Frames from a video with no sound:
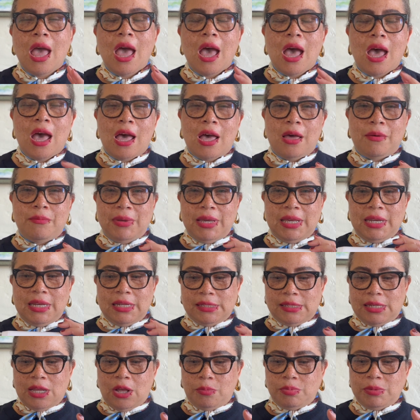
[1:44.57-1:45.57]
It has
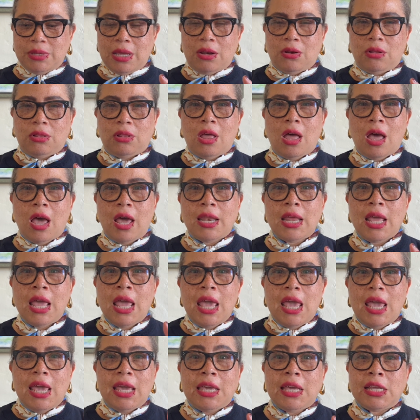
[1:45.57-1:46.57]
helped out a lot.
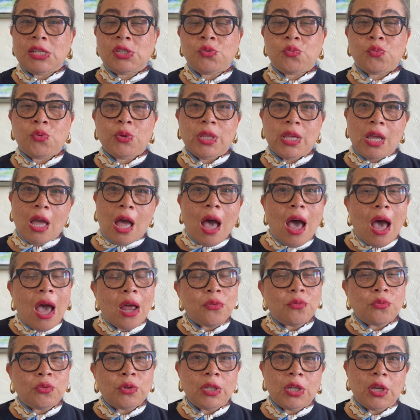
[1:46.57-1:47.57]
It gets really
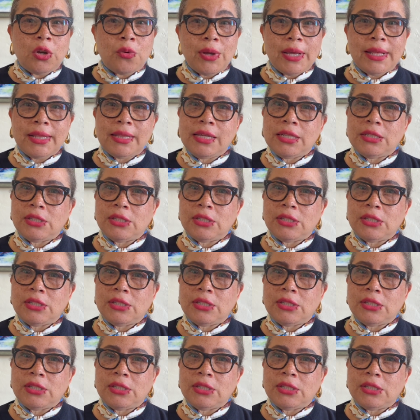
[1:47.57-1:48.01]
hot really quickly,